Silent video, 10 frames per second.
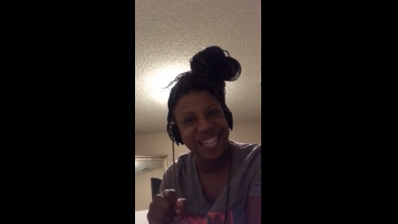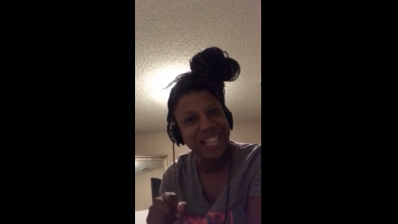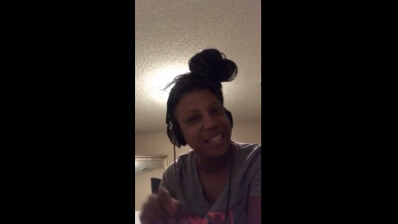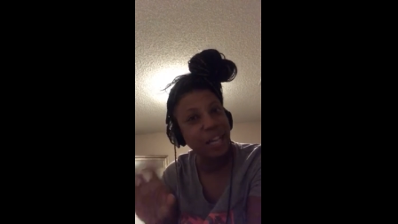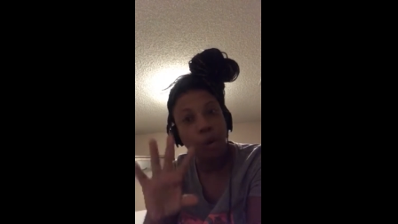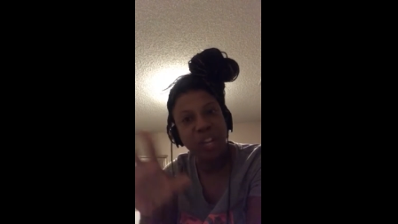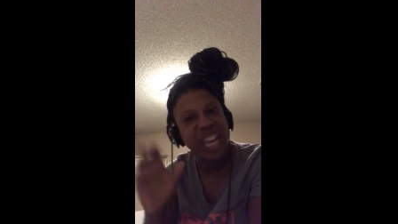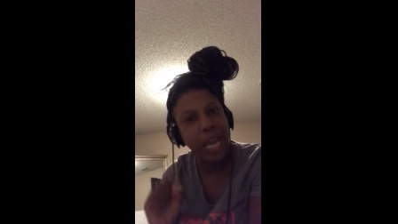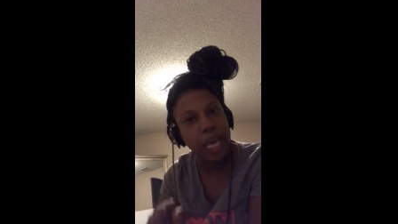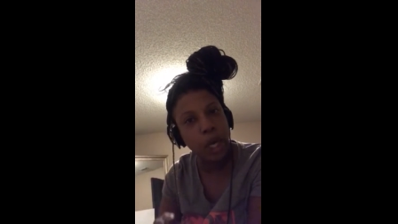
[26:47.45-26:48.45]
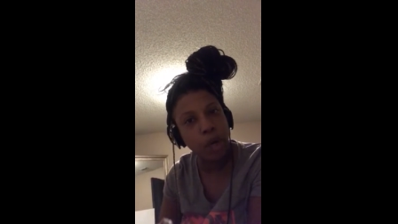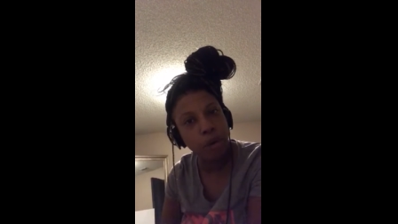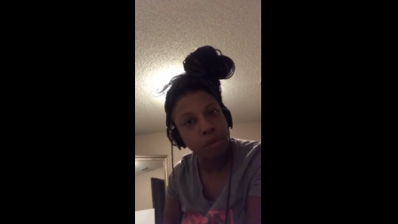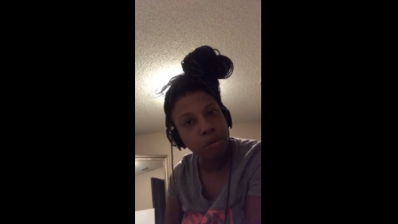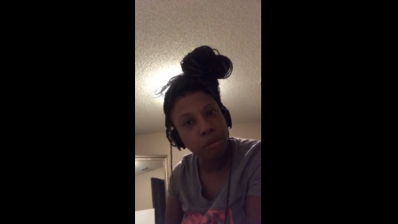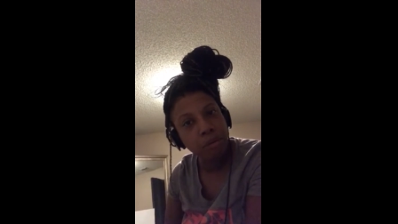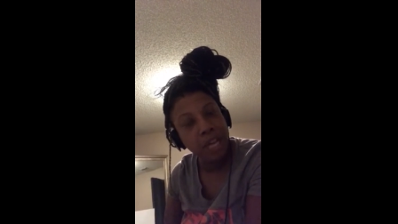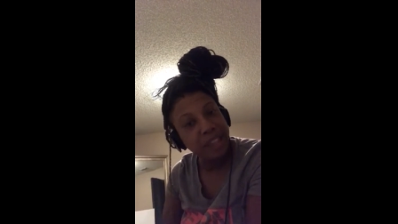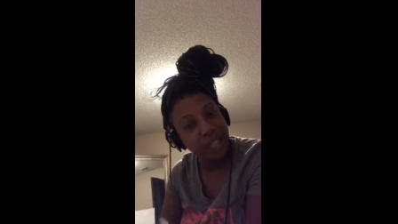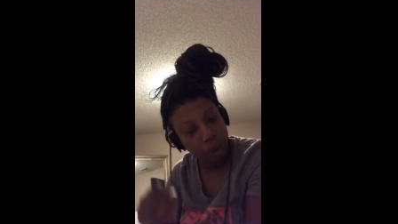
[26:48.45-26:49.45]
They don't care.
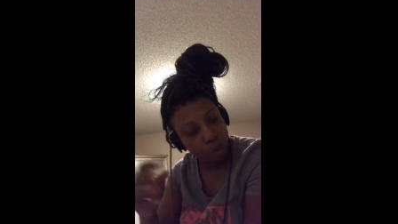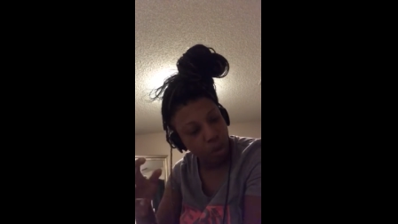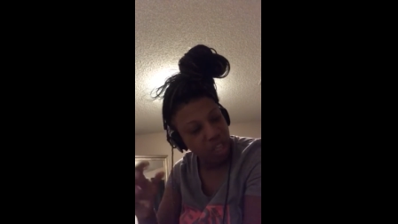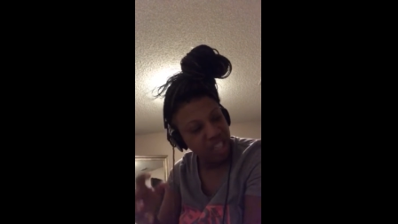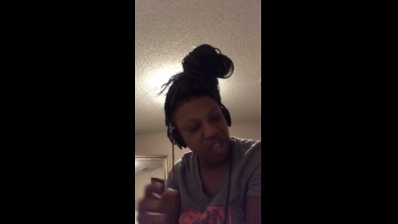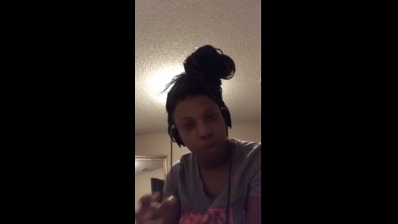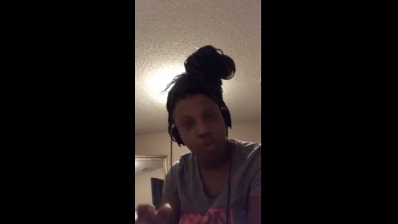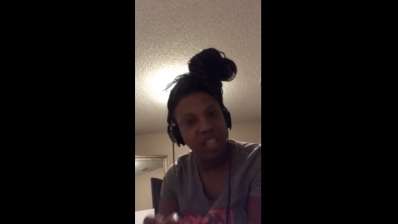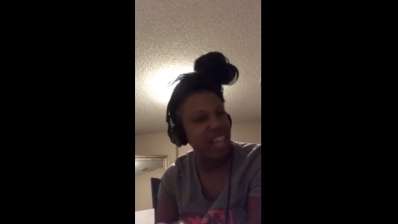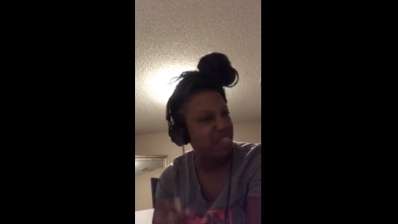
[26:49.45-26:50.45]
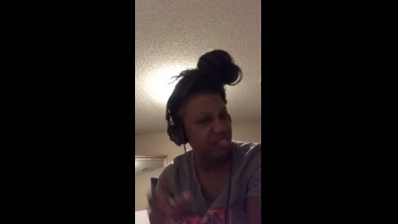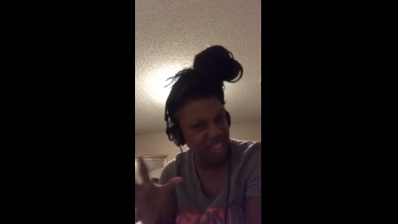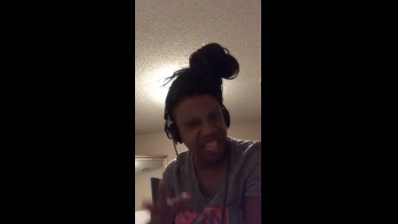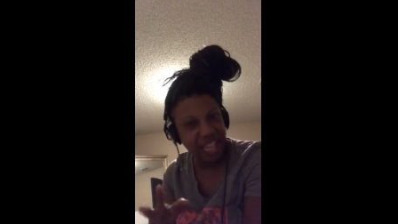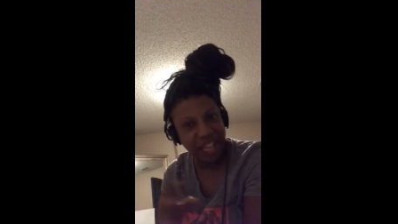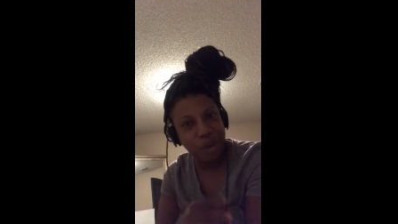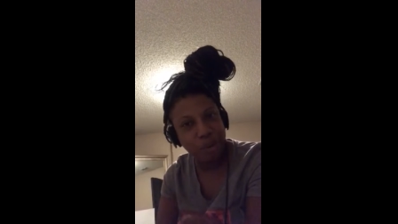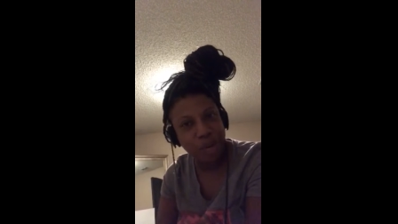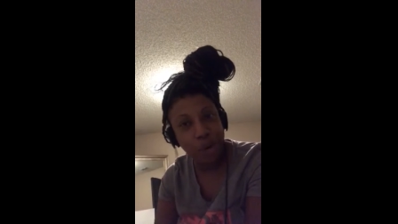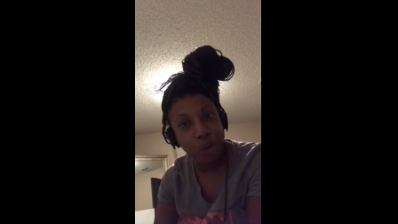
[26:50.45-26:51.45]
They think that they're going
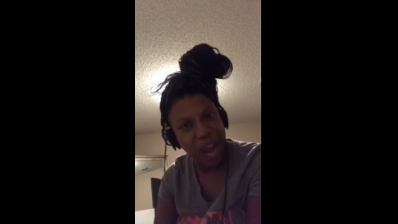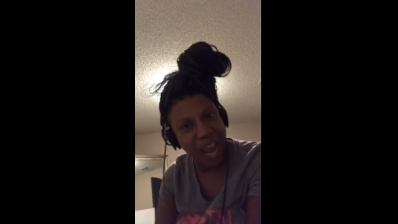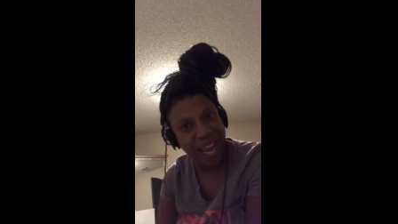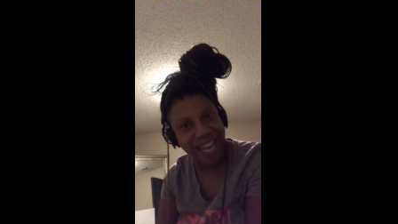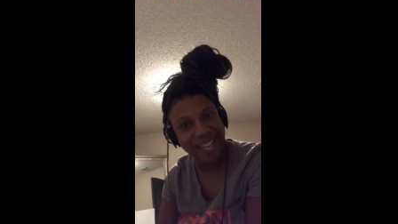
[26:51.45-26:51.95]
to get away.